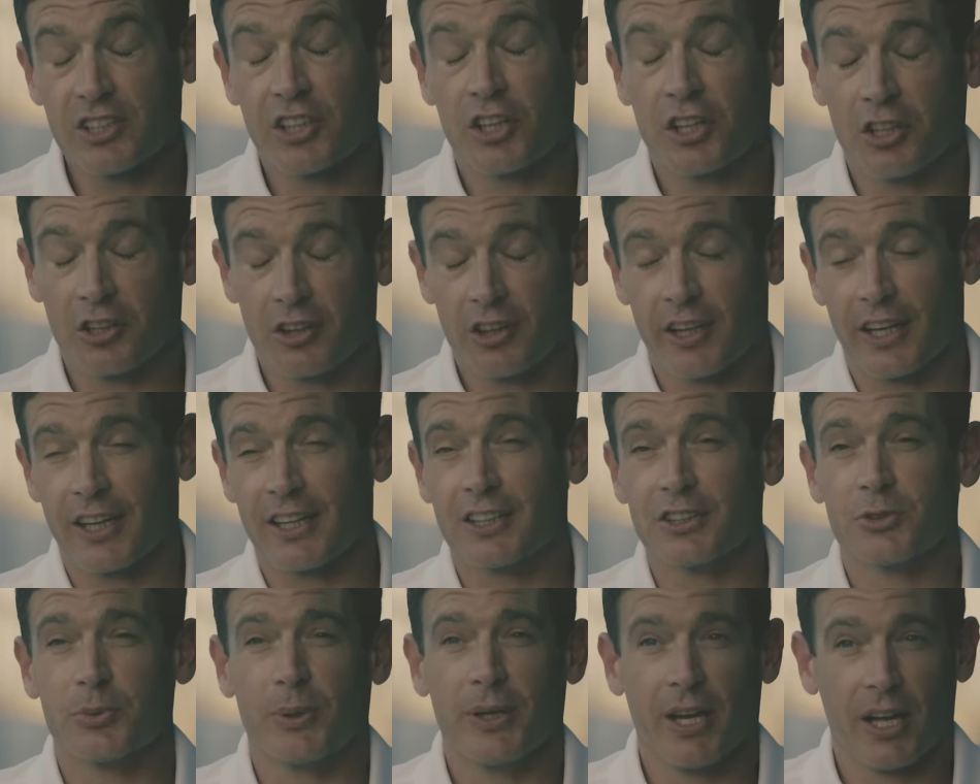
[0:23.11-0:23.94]
is a good thing
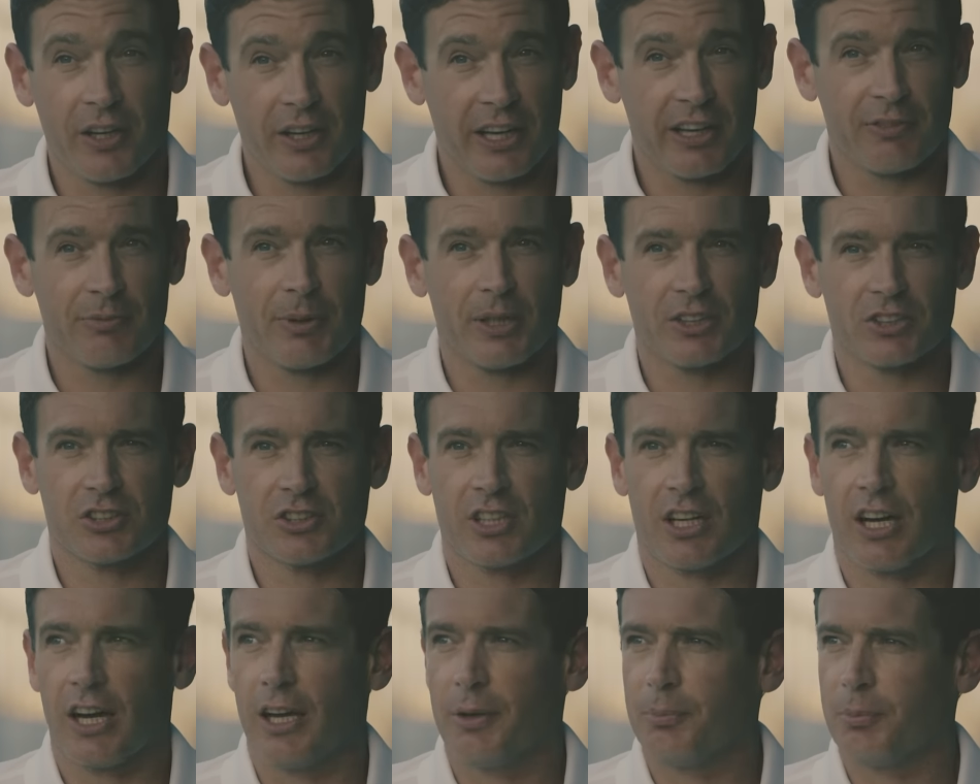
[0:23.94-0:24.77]
because we don't have much
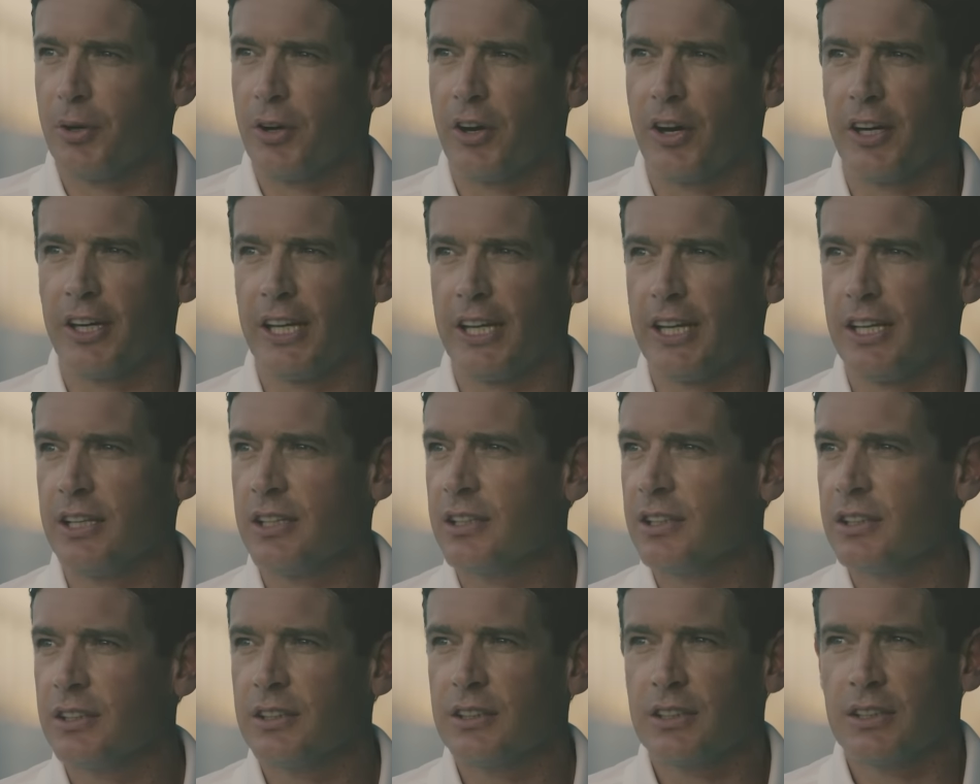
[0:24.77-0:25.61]
time. We're only
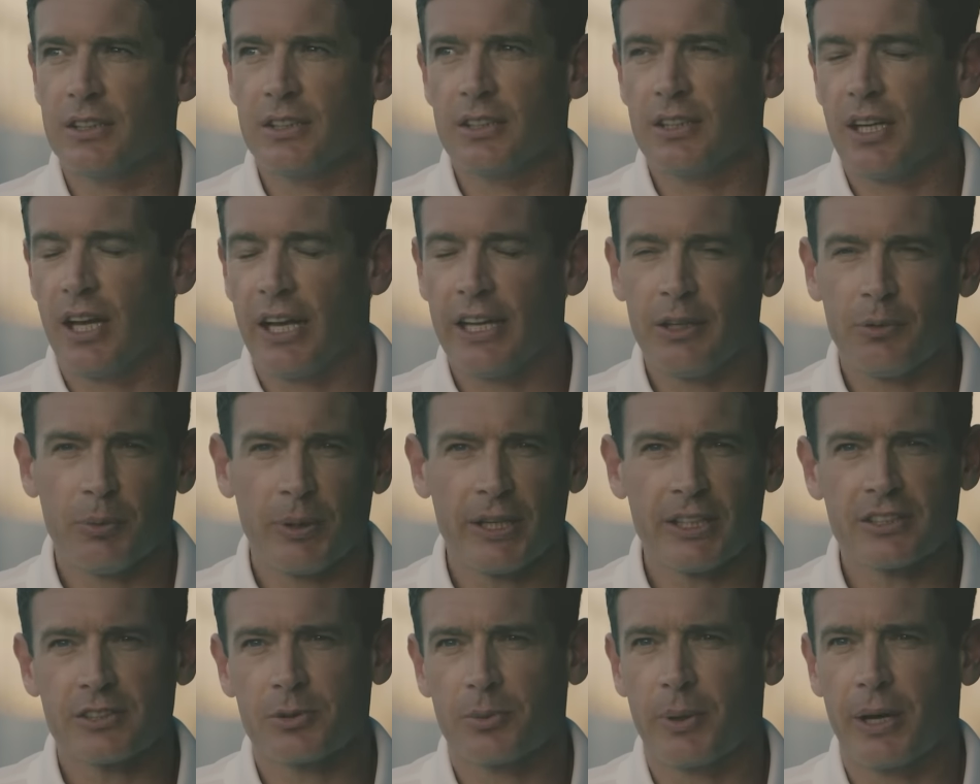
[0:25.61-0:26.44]
eight
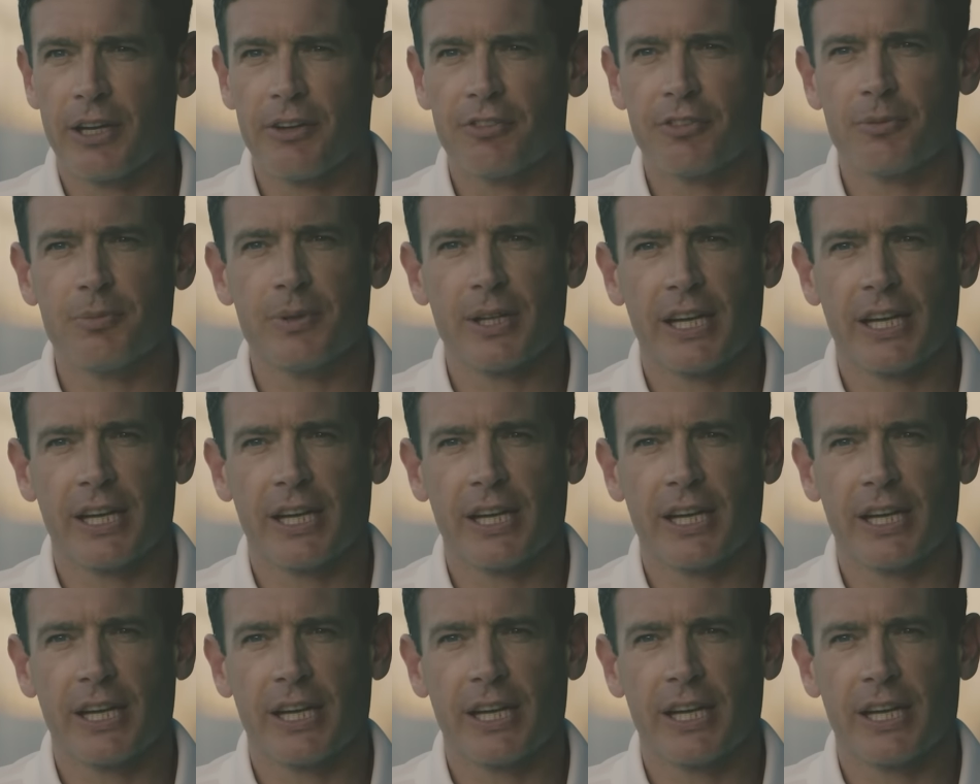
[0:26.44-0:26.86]
weeks away from